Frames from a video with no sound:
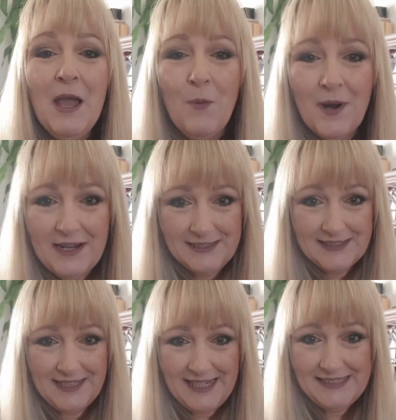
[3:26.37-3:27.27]
What else
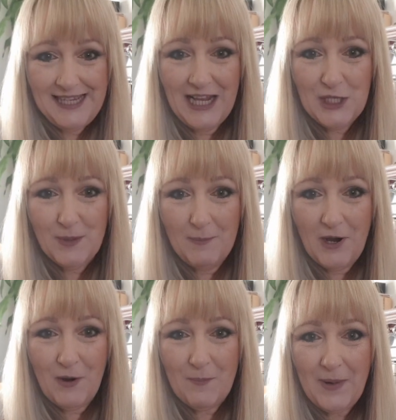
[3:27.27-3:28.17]
can I tell you
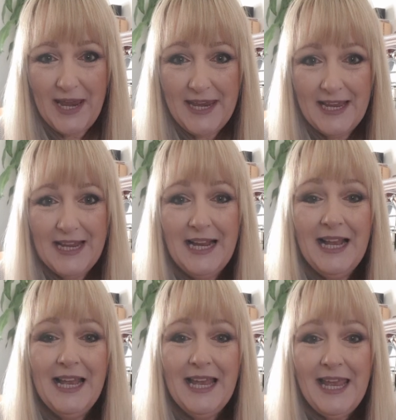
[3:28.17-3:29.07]
about me?
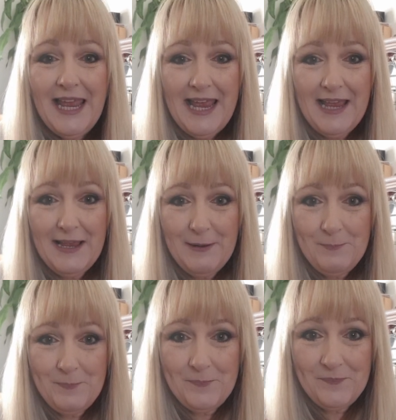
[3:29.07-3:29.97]

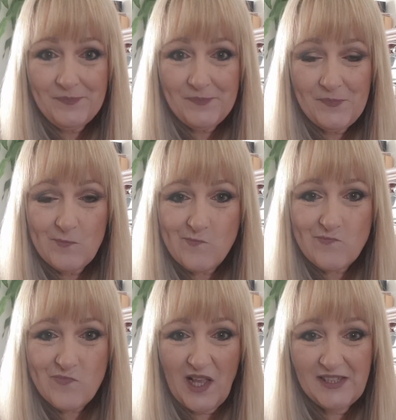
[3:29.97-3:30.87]
Um,
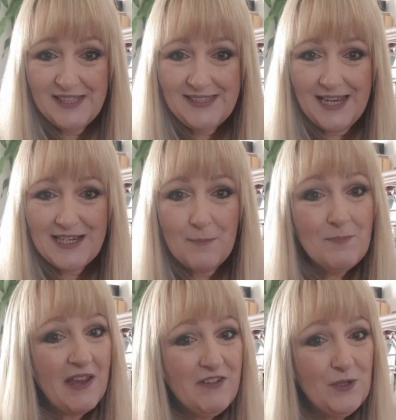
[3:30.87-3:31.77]
as I said, I'm
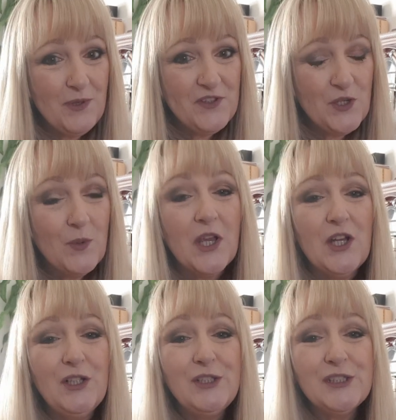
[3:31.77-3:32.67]
married with two
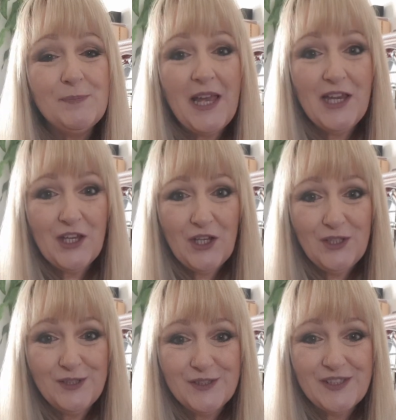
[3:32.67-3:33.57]
girls. My
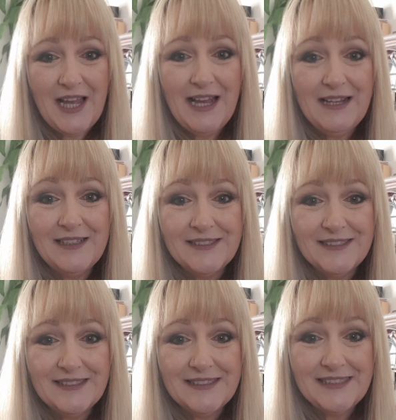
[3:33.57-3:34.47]
girls are
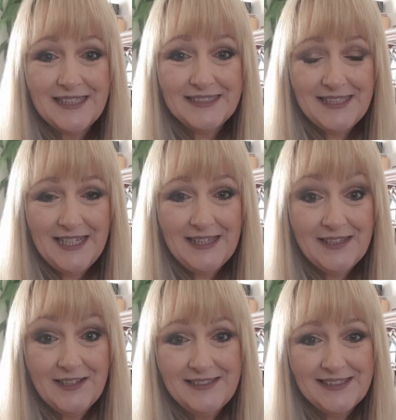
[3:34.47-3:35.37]
16,
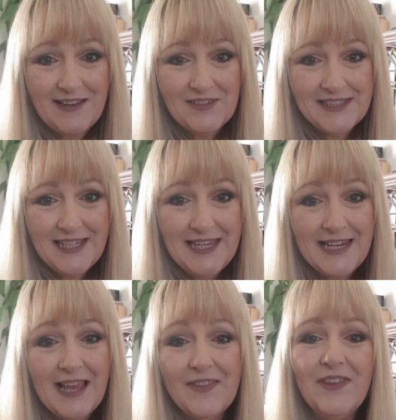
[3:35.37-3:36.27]
nearly 17,
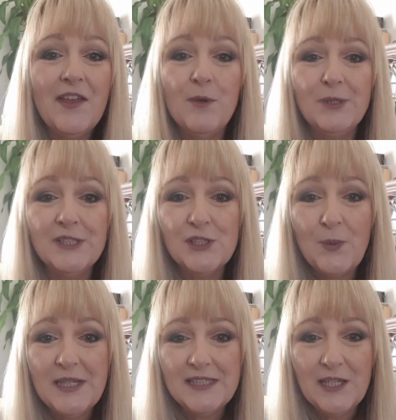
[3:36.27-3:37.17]
and the other one's
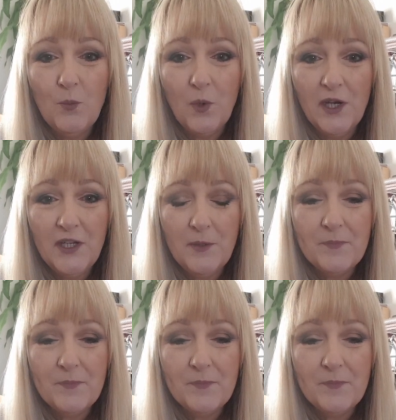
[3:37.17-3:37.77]
21.